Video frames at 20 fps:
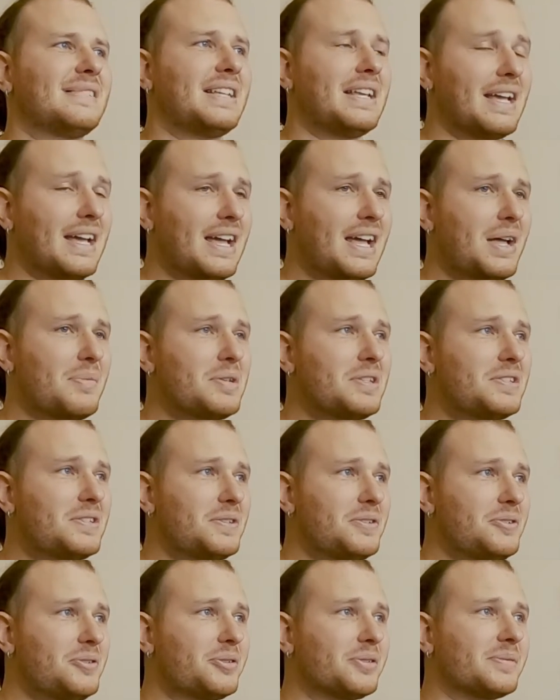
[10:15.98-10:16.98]
Yeah, me
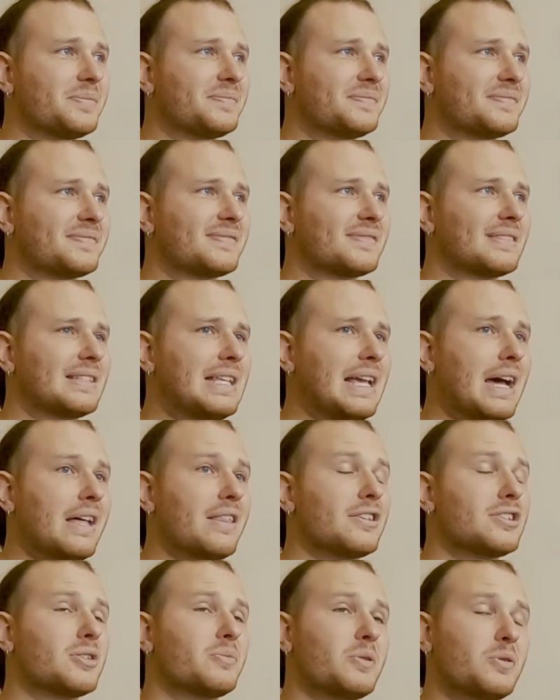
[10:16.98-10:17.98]
too. Yeah,
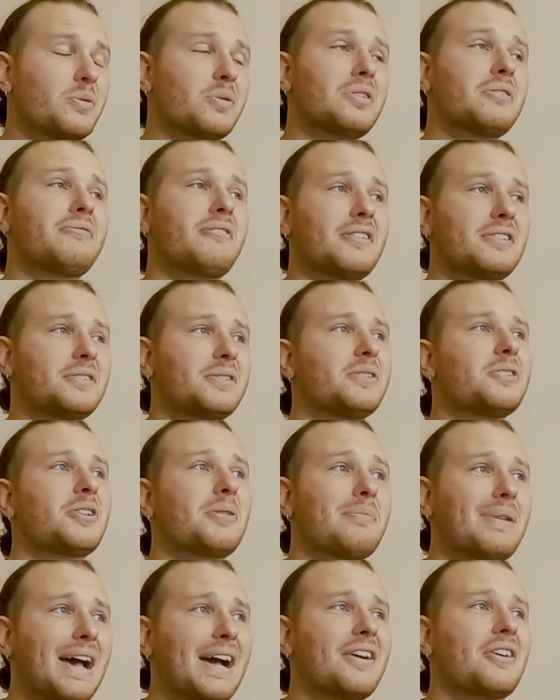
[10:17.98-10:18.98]
this will be really fun to
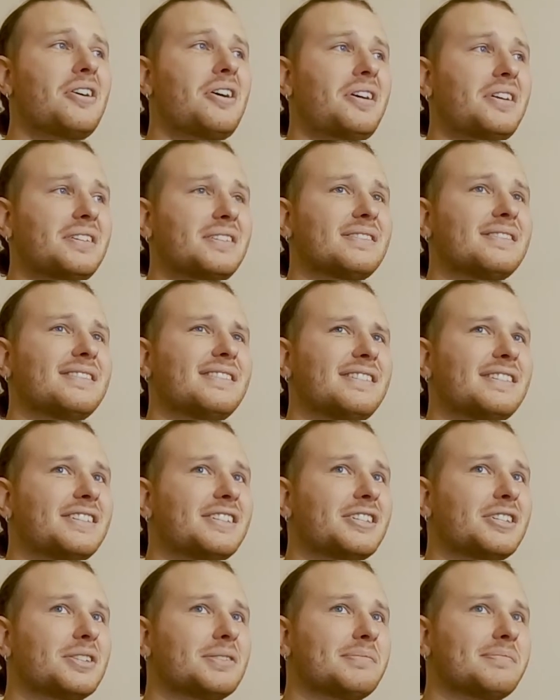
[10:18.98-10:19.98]
look back on
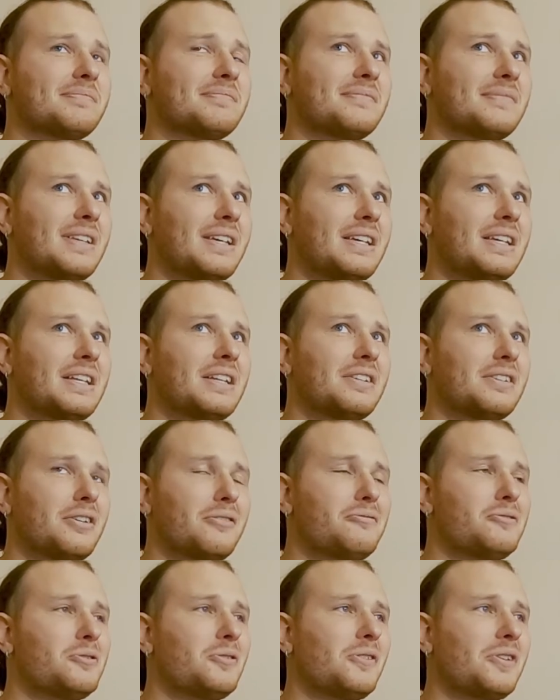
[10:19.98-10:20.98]
in a
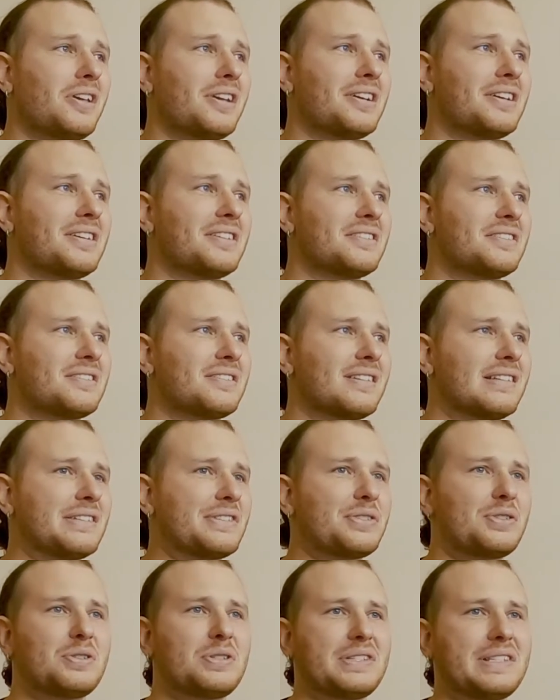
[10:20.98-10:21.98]
few years and
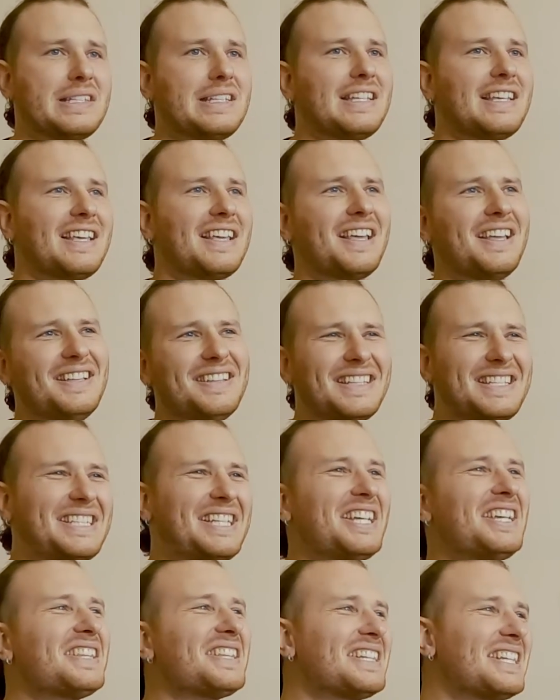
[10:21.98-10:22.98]
just see
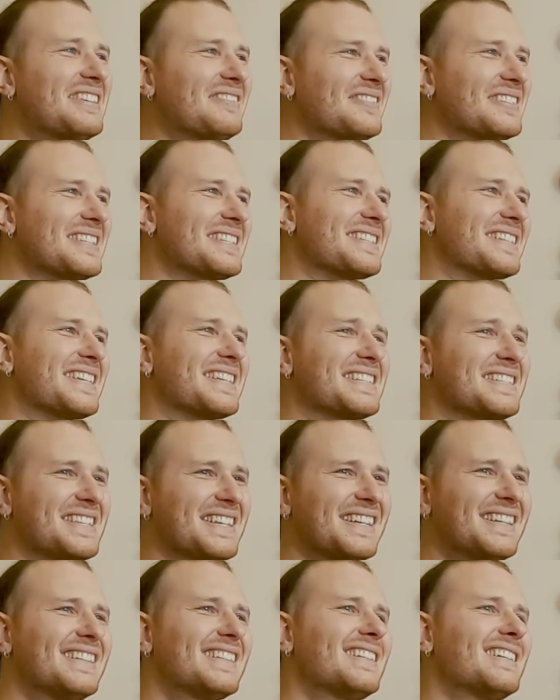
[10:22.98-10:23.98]
see the differences.
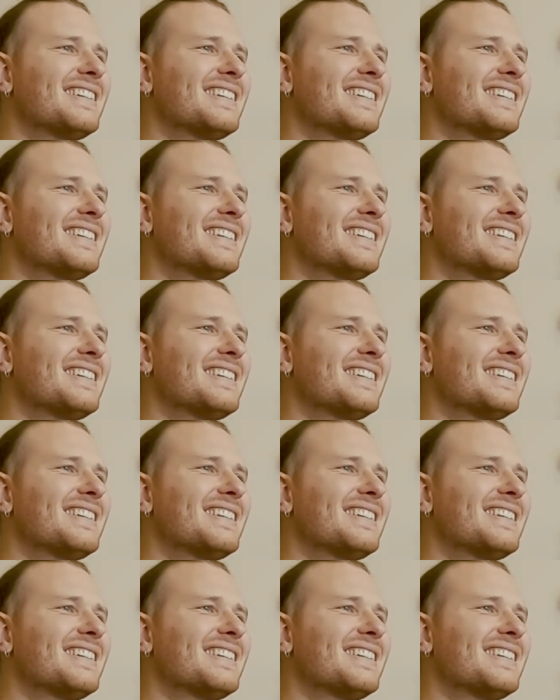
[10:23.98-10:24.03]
